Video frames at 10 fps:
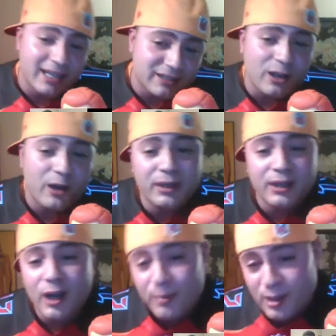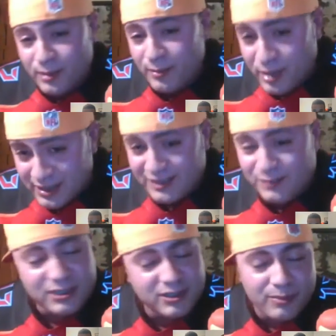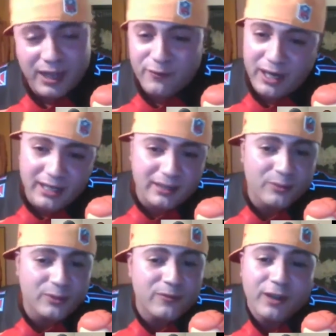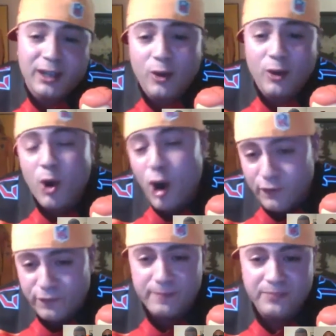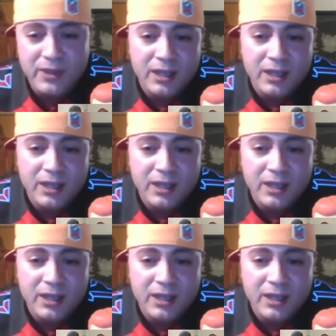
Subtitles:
the next upcoming months, especially Black Friday. We fucking go off.